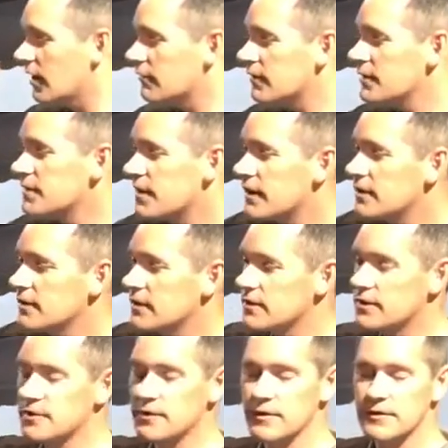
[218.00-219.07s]
everything
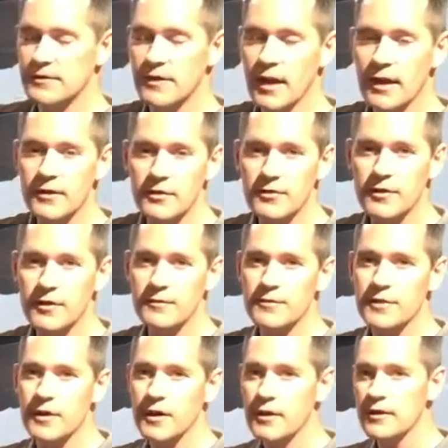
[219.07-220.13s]
that the designers have
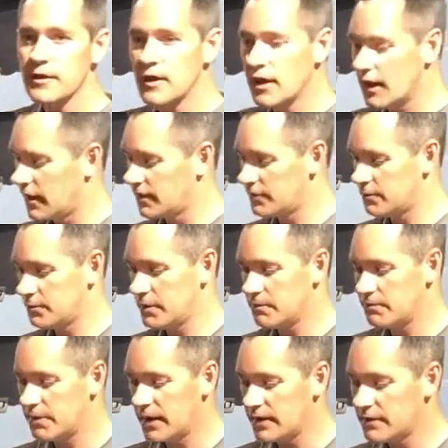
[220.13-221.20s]
done has been
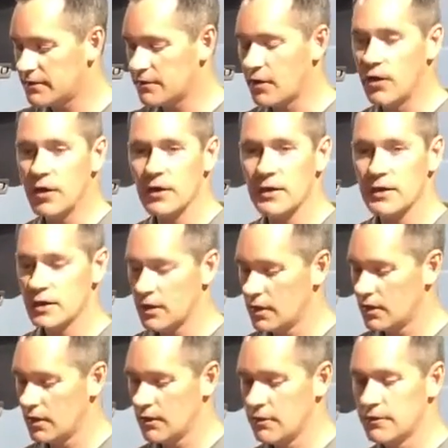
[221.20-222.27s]
based on
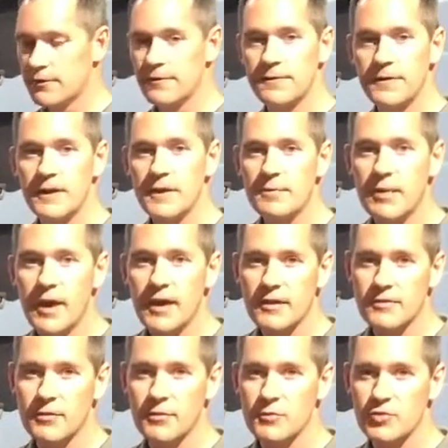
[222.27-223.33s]
feedback
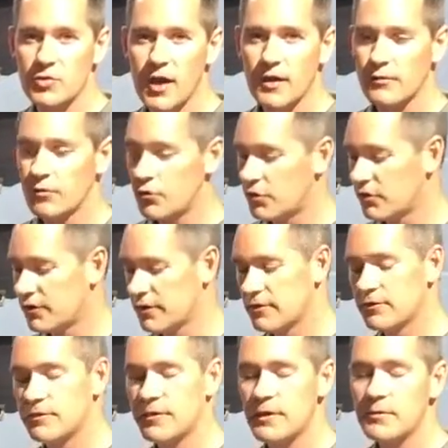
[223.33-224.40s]
from drivers,
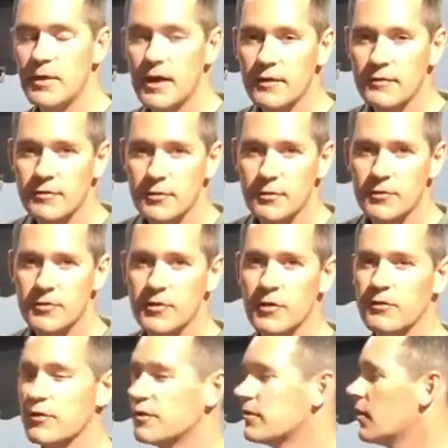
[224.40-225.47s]
feedback from
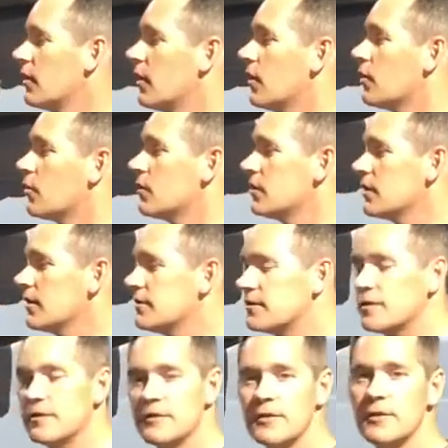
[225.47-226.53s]
service. We
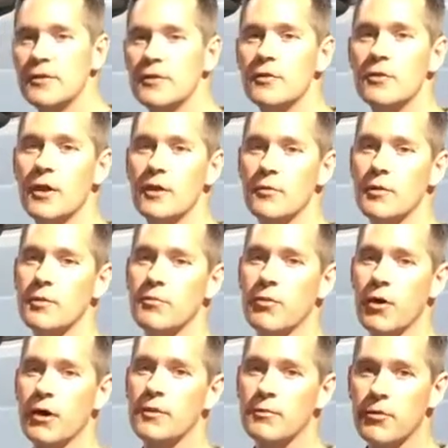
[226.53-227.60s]
listened to you and we
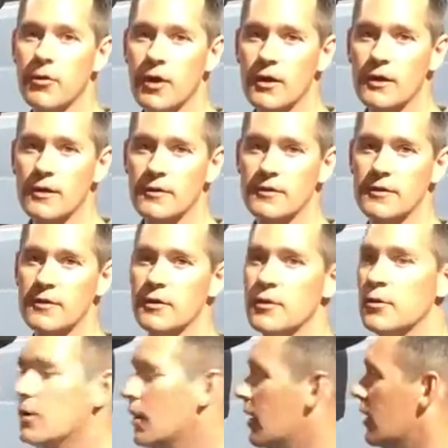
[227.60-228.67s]
brought a product to
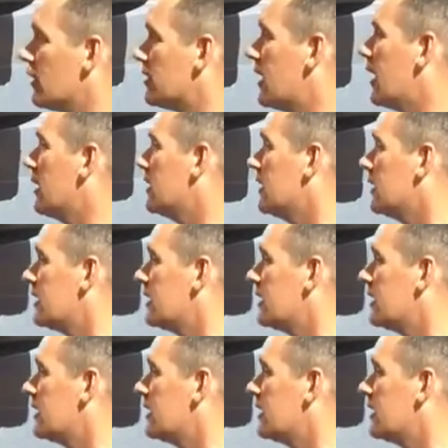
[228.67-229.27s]
you that